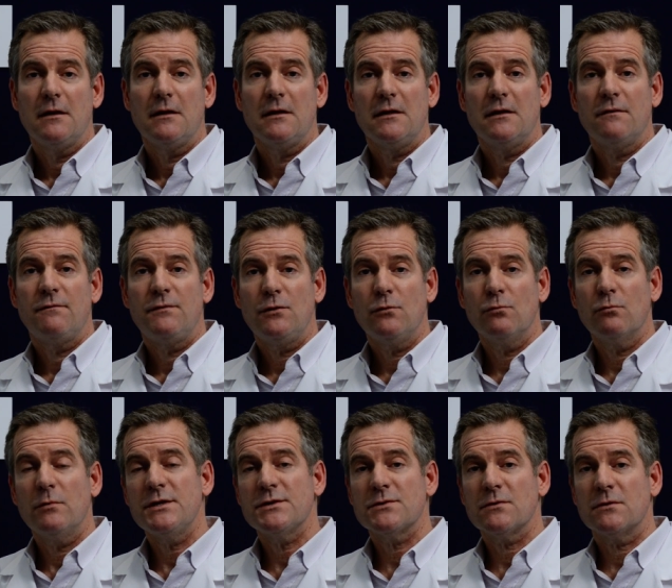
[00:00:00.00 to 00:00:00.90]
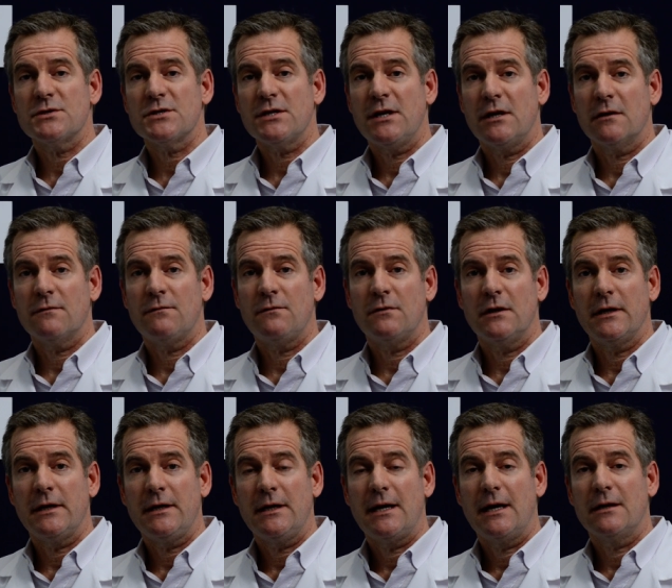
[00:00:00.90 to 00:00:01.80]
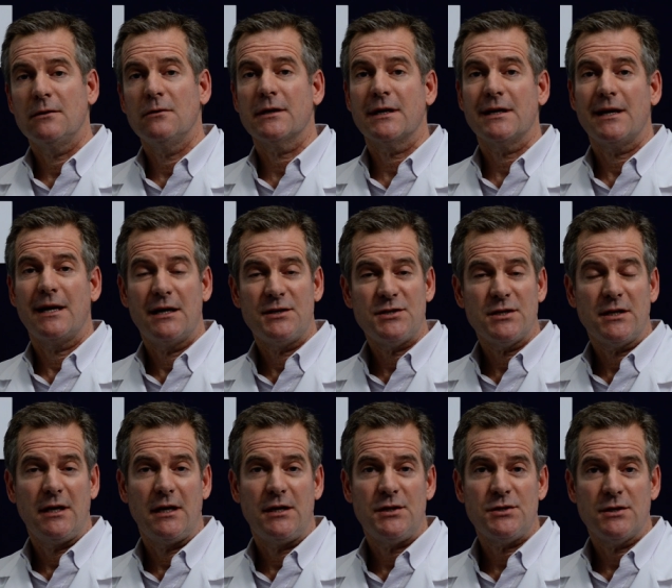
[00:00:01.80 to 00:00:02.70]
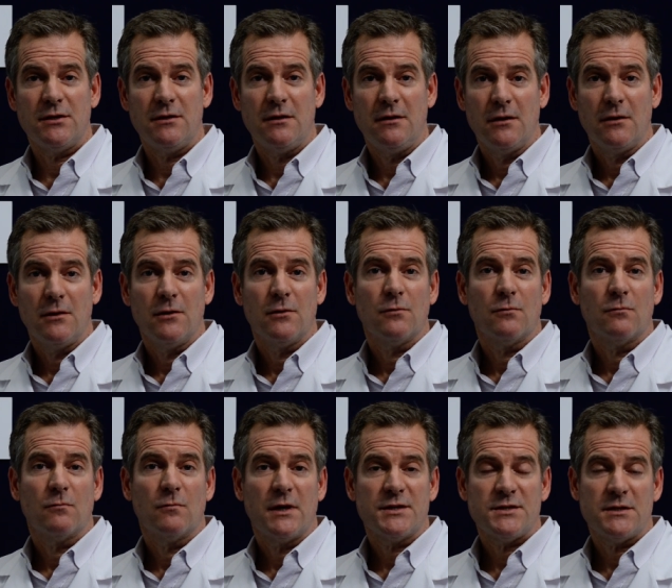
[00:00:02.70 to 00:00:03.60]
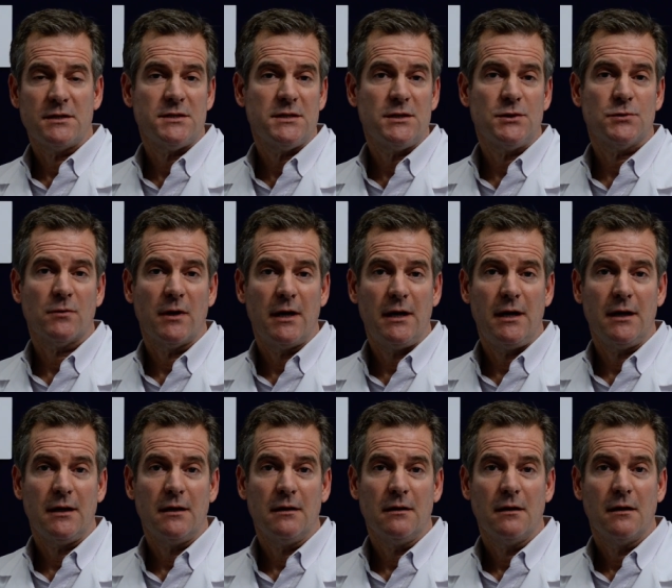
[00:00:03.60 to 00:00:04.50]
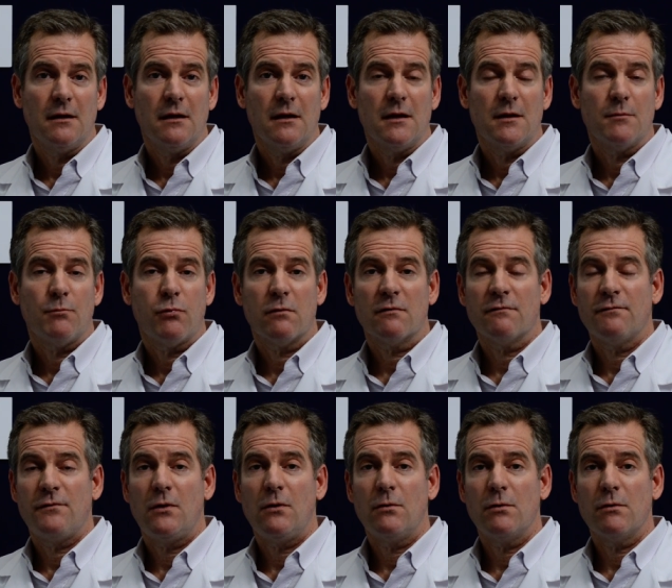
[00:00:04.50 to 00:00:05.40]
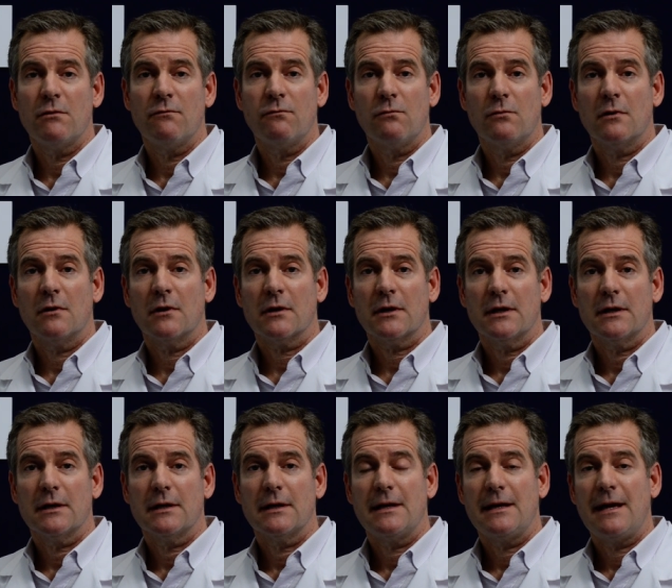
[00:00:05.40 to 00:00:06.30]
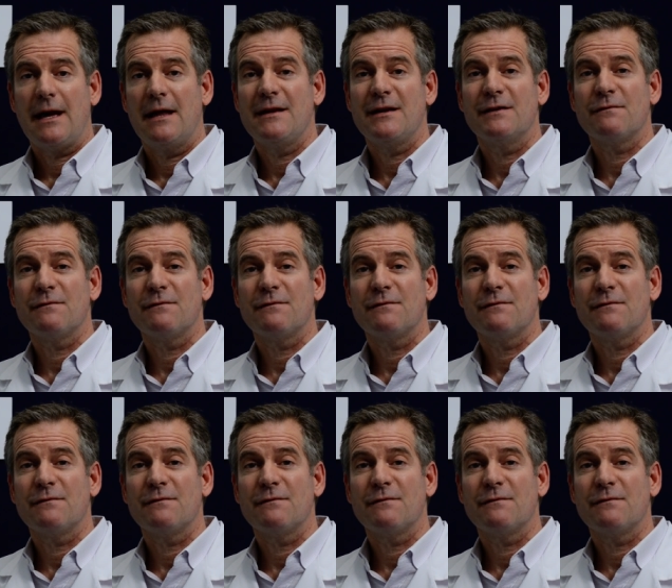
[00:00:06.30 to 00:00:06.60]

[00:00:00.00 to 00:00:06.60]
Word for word: If you research carefully and look at education, residency training, the portfolio of work, and the